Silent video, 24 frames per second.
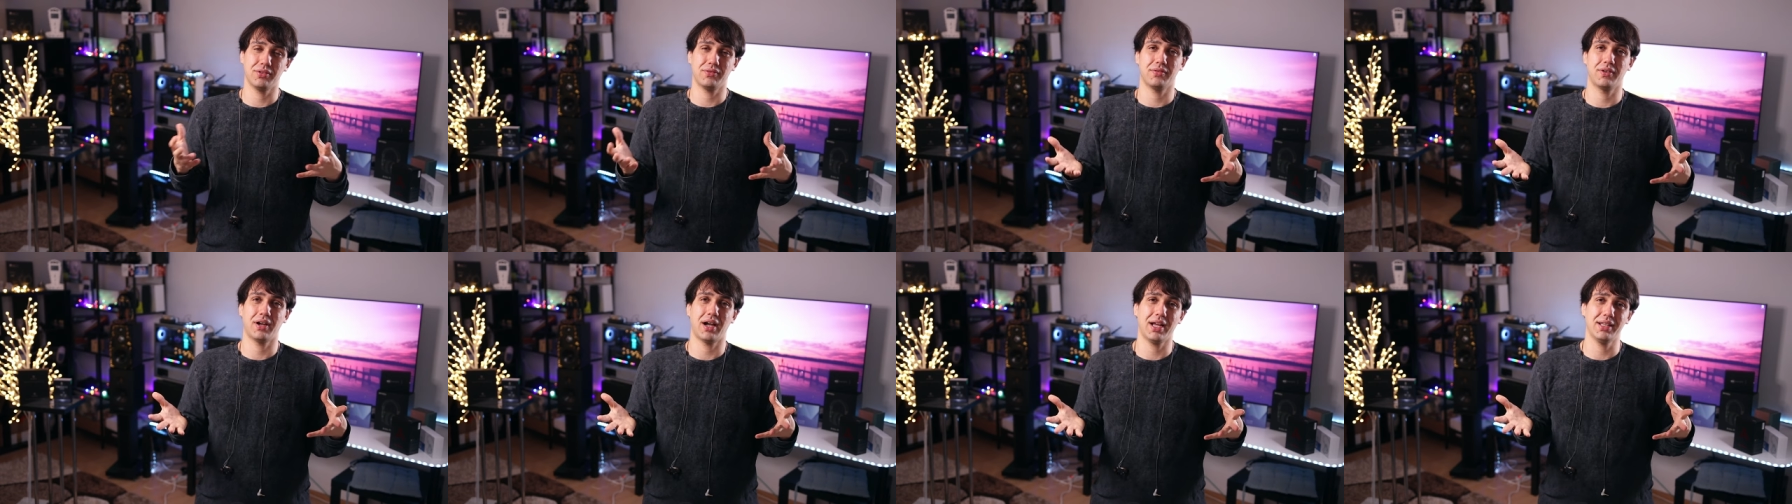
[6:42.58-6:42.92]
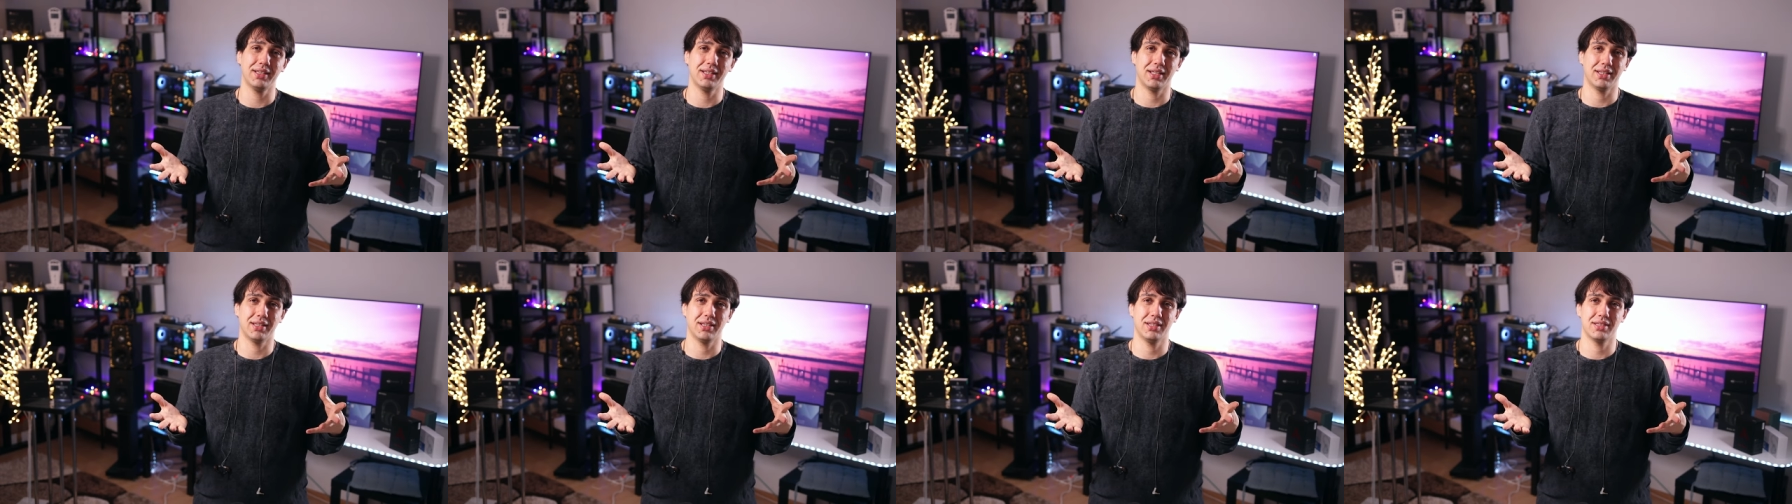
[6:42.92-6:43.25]
of guy
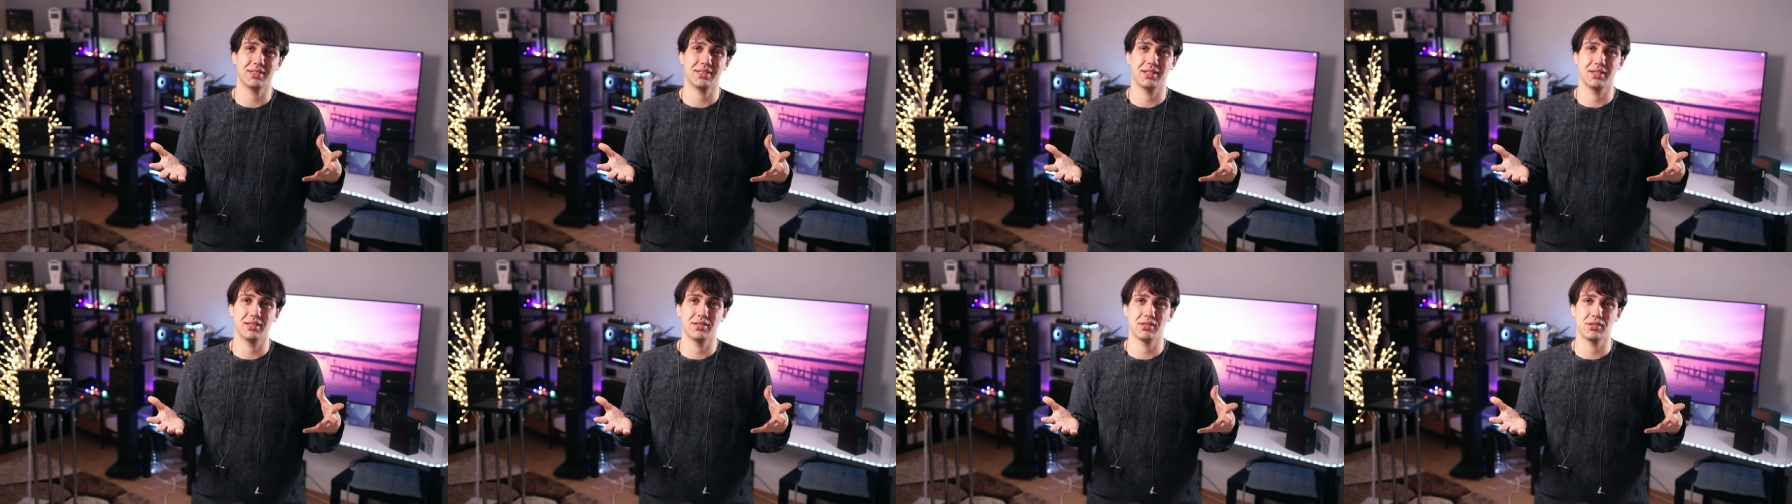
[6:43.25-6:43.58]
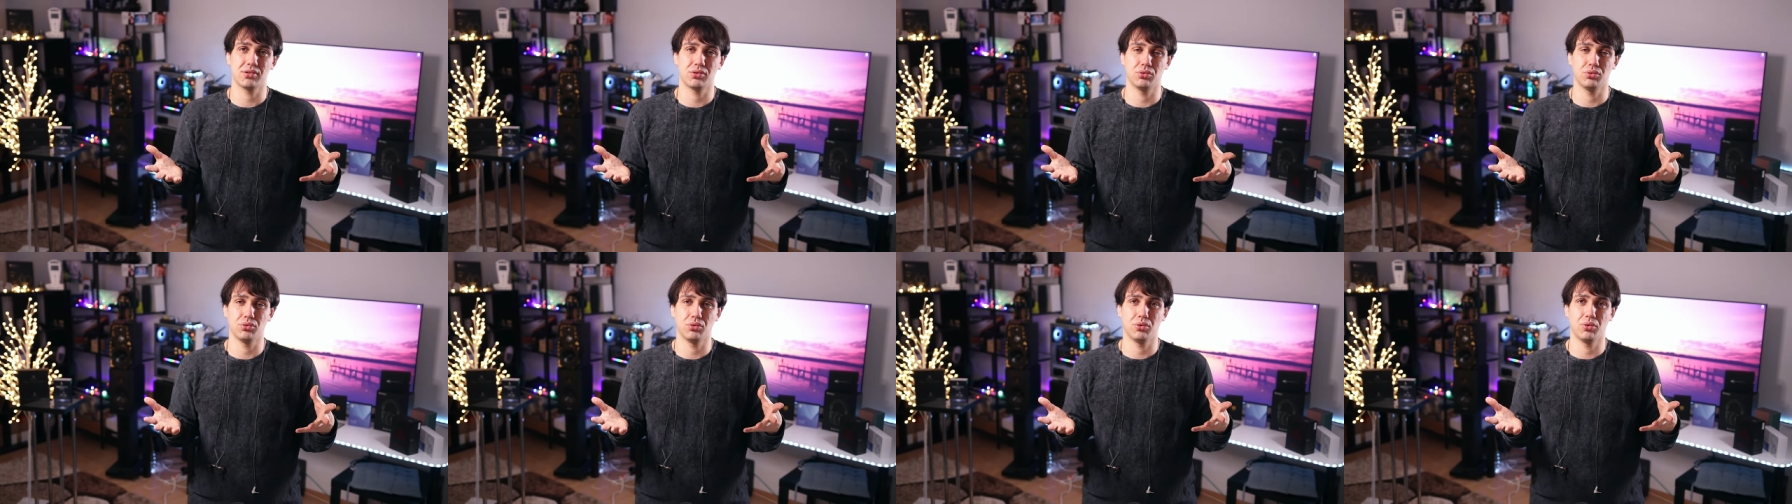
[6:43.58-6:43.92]
that
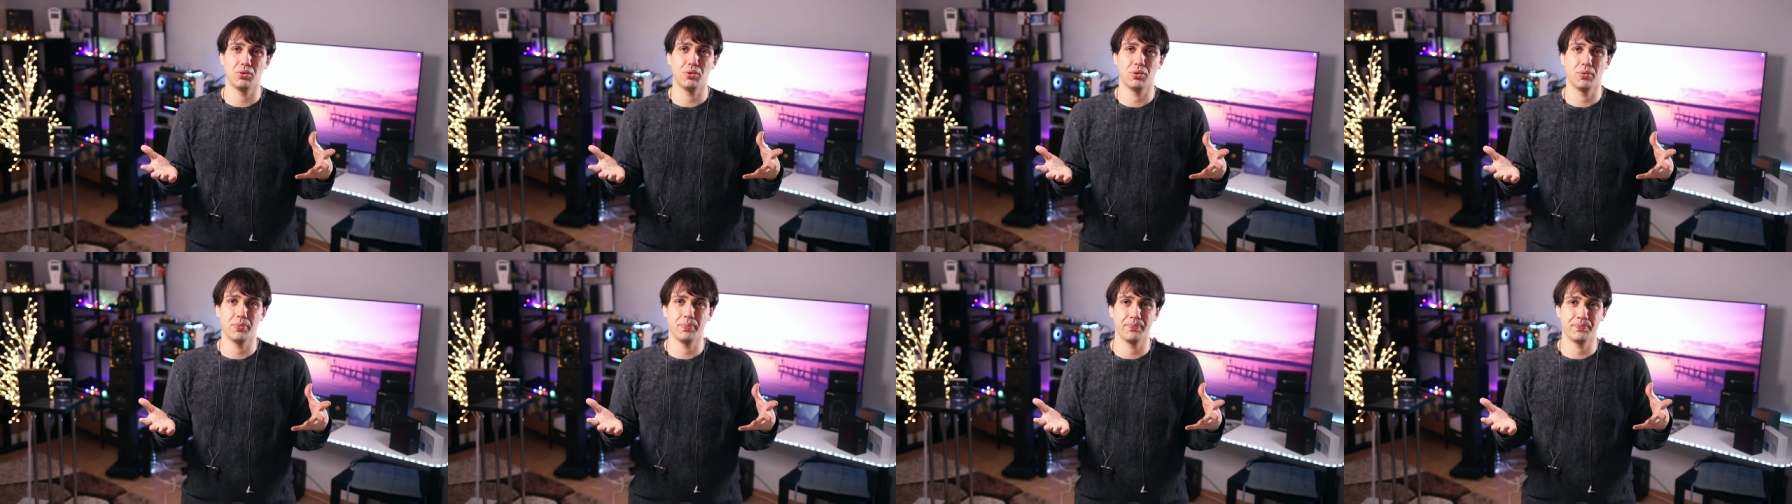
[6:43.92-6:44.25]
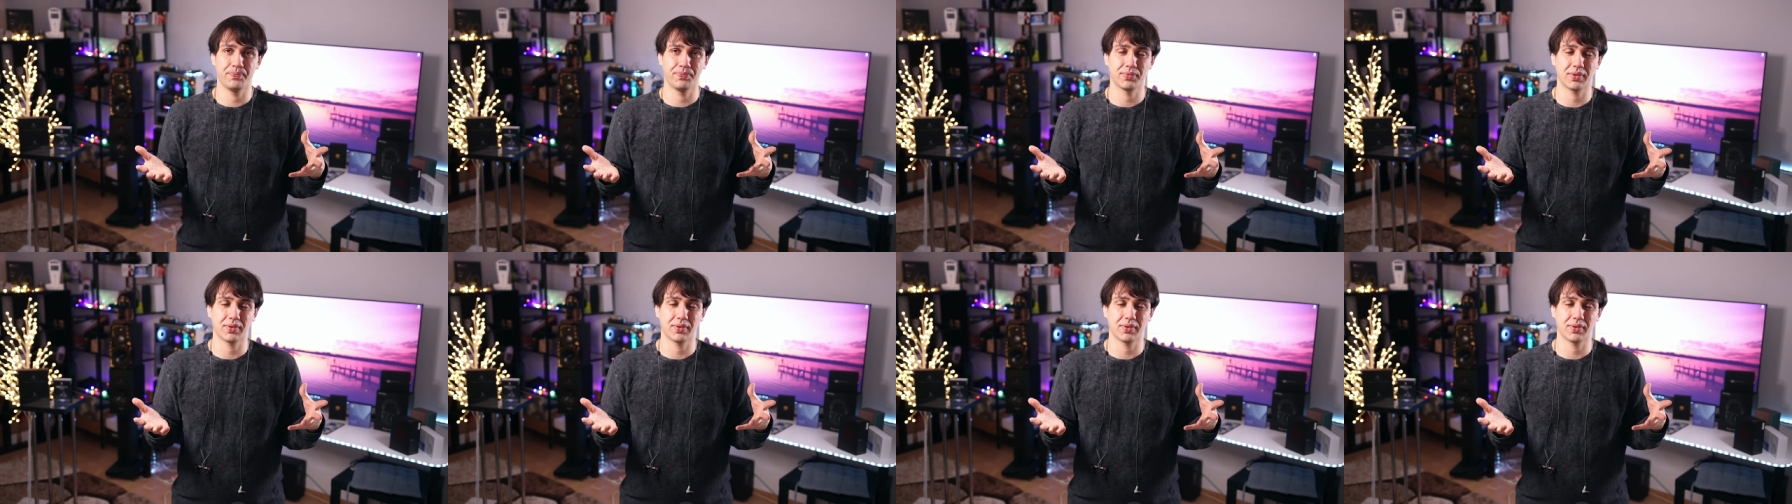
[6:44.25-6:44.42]
listens to